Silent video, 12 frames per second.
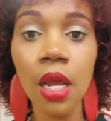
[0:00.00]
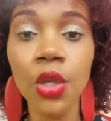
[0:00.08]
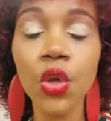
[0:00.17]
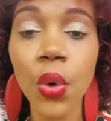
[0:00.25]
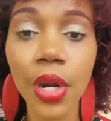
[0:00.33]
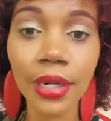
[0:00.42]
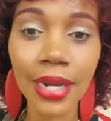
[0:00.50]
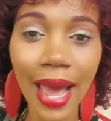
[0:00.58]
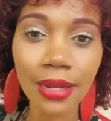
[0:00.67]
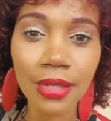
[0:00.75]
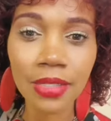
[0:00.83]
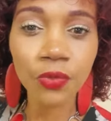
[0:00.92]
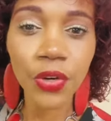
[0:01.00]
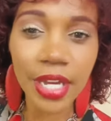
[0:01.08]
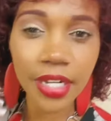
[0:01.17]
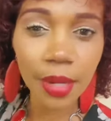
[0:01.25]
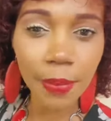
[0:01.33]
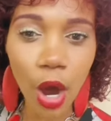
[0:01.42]
You are not
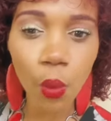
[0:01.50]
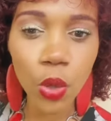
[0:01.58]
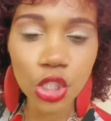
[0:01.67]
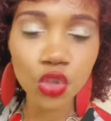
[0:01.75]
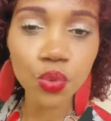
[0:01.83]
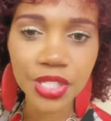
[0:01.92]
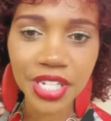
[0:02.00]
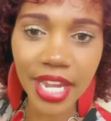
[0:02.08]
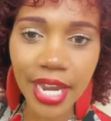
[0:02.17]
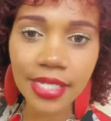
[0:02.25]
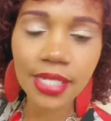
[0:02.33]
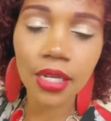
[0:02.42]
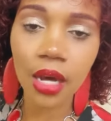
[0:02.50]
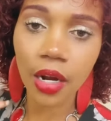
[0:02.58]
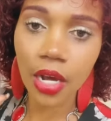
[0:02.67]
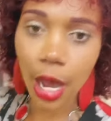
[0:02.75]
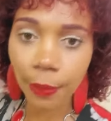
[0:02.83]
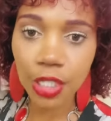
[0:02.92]
forgetting about what you did to
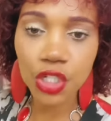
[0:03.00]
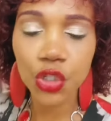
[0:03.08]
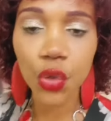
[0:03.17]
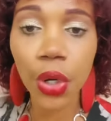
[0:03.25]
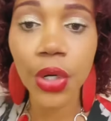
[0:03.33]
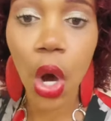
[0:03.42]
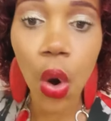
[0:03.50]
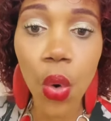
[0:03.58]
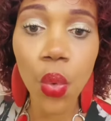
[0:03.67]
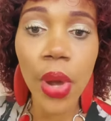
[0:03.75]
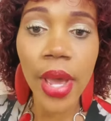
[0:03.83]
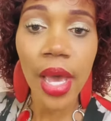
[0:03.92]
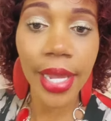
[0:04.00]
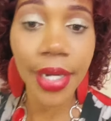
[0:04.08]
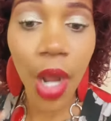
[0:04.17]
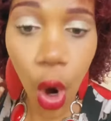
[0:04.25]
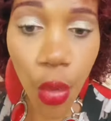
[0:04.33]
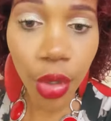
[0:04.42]
accomplish your goal in
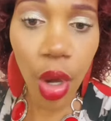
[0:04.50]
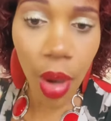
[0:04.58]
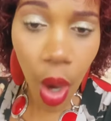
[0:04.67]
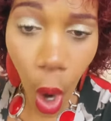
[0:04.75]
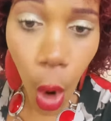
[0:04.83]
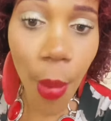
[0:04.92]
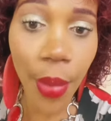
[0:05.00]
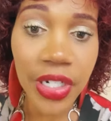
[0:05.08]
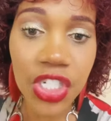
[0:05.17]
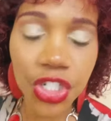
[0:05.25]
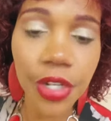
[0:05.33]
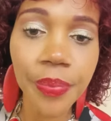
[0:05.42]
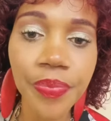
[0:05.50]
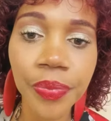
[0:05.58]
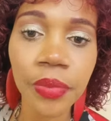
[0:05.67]
home ownership.